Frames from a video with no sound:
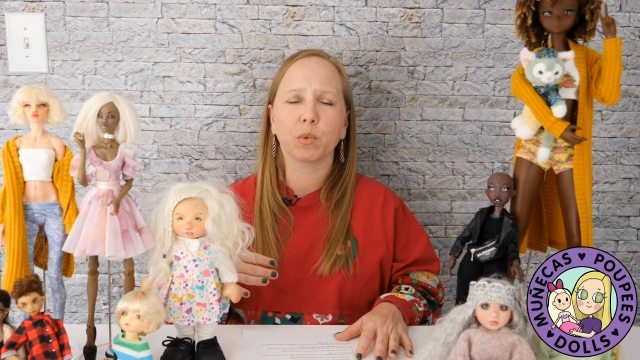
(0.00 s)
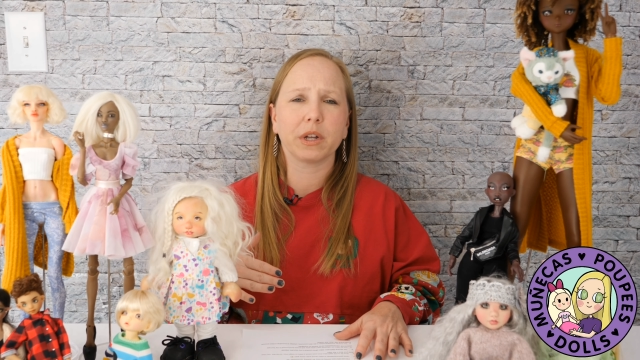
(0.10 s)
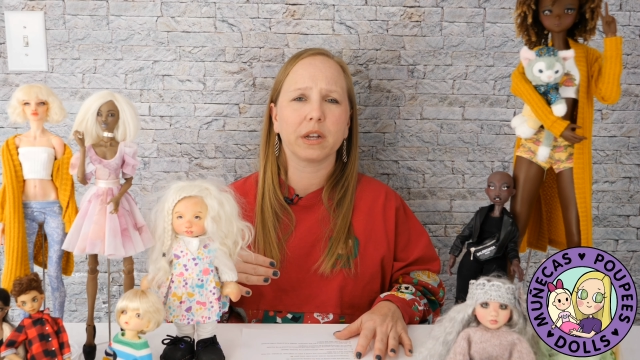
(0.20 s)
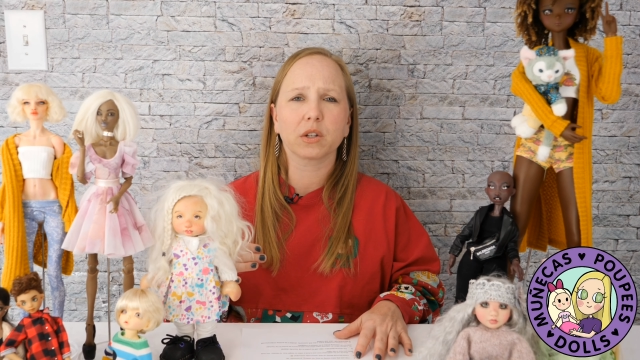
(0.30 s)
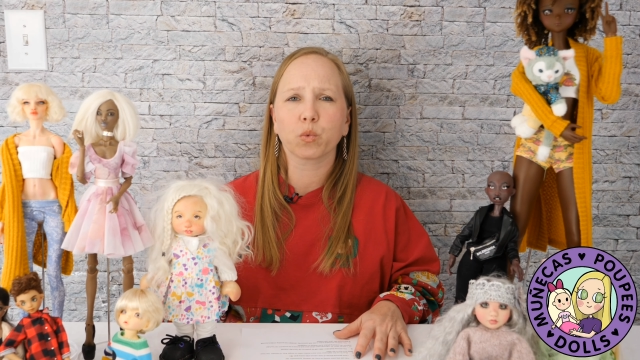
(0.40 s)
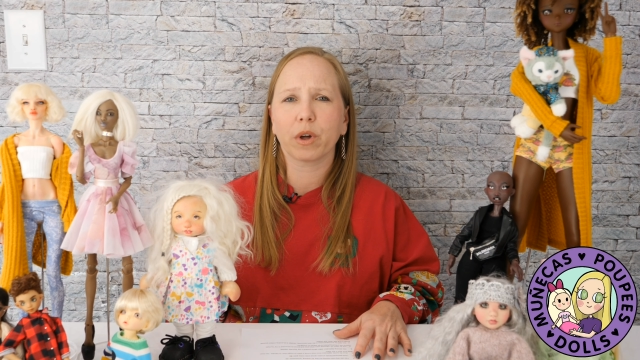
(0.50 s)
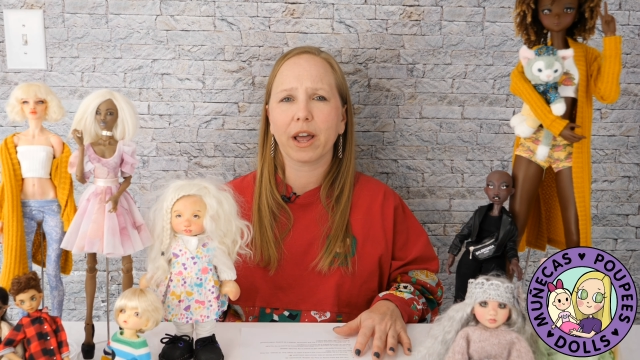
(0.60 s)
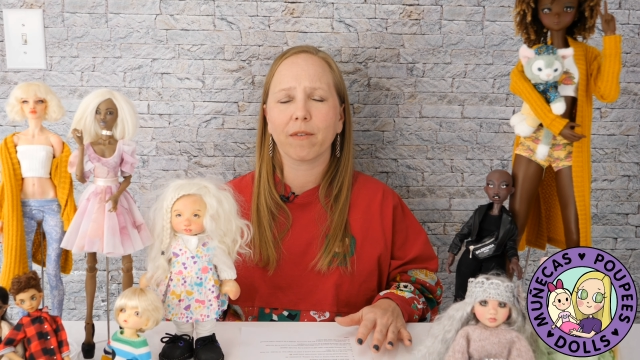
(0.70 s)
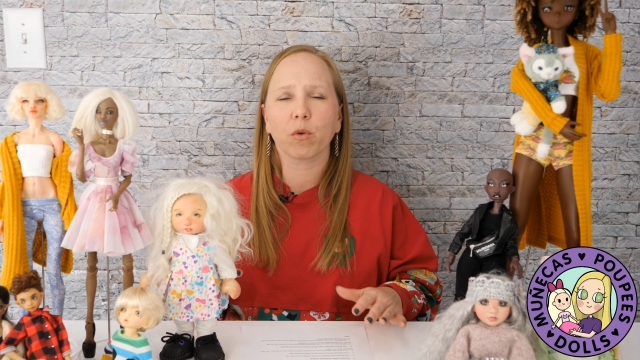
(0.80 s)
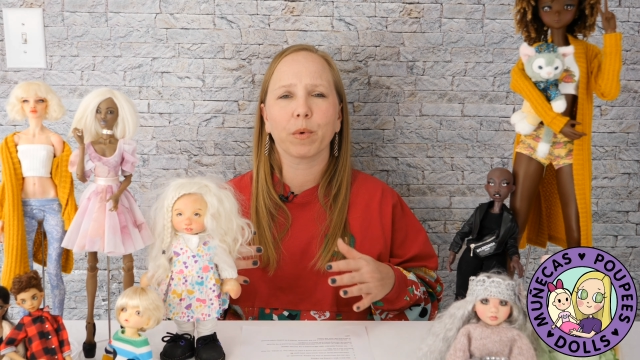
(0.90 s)
wigs,
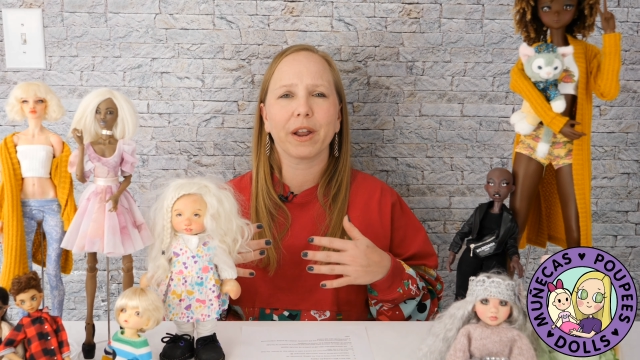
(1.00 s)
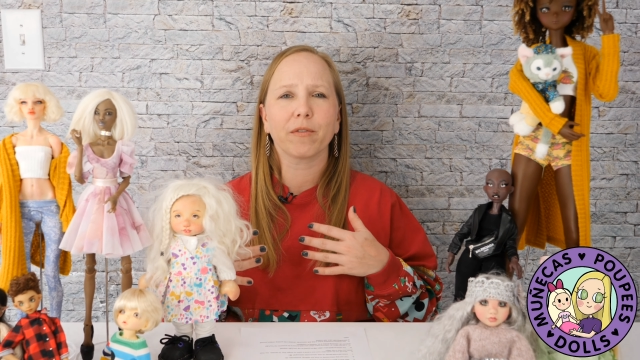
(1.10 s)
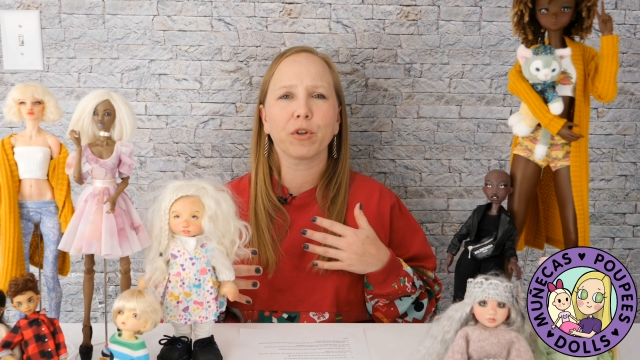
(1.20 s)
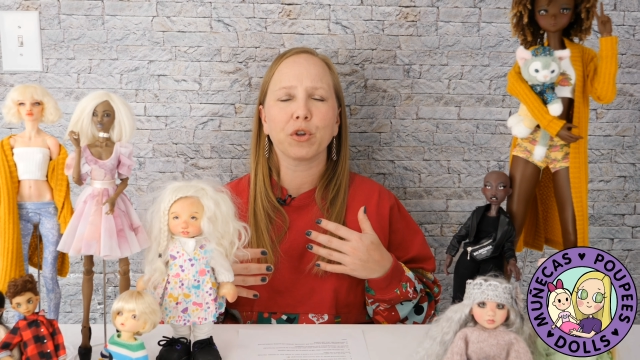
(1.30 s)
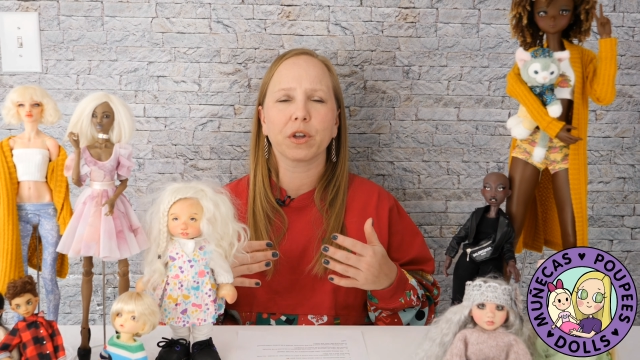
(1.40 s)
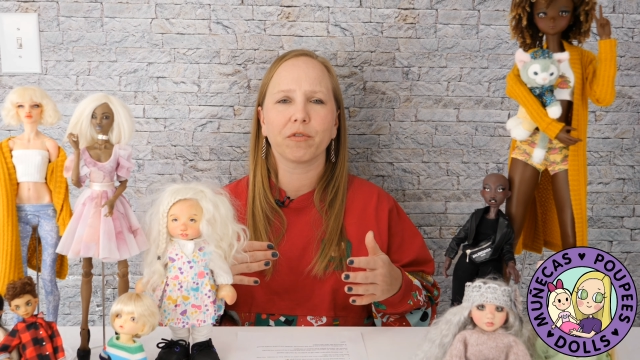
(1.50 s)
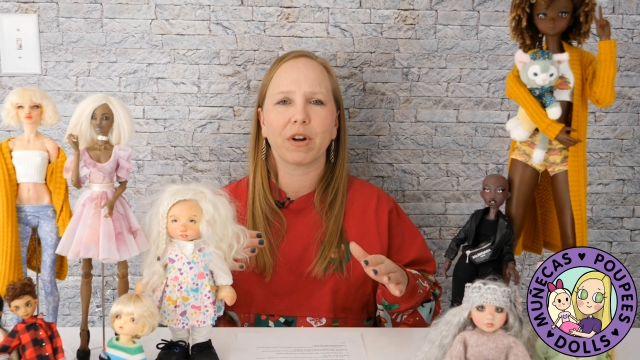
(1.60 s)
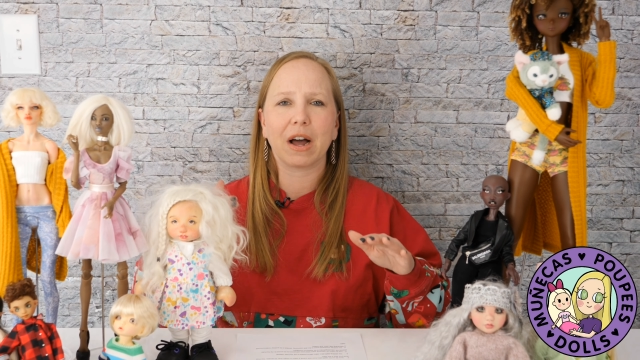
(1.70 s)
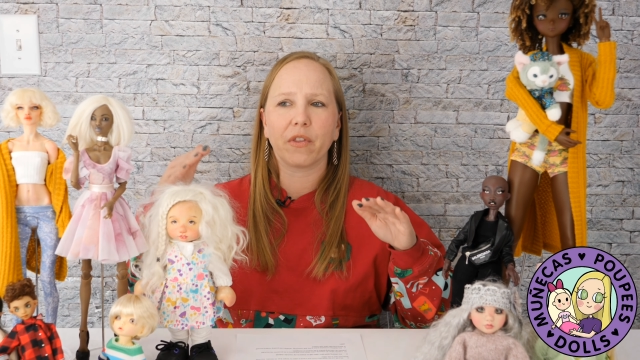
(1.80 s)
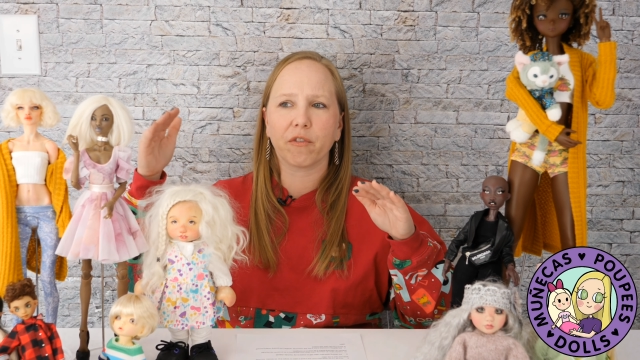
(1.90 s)
whatever, whatever you can
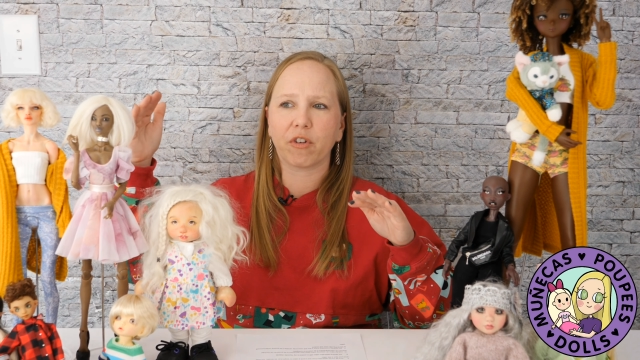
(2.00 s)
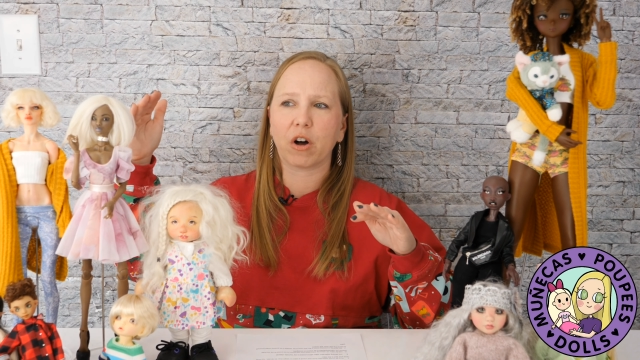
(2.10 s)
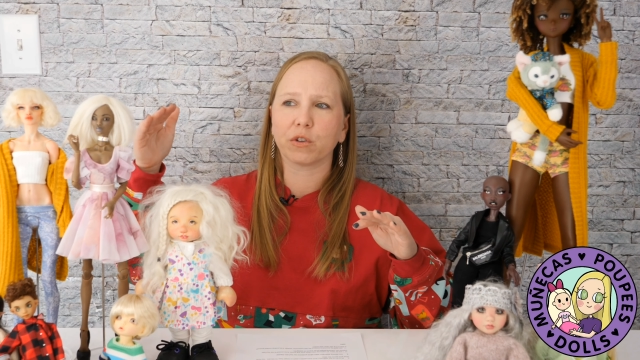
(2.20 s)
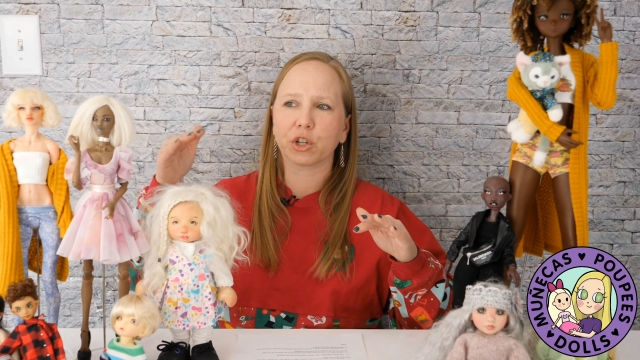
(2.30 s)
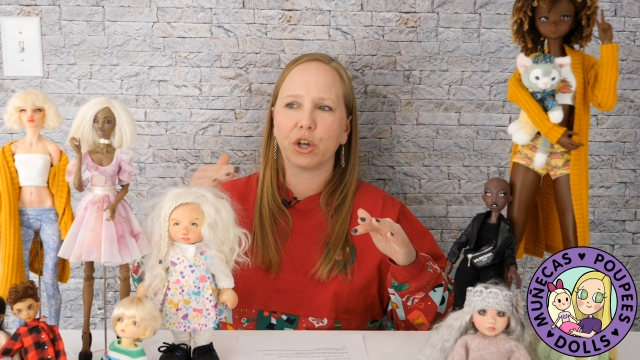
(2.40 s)
find that falls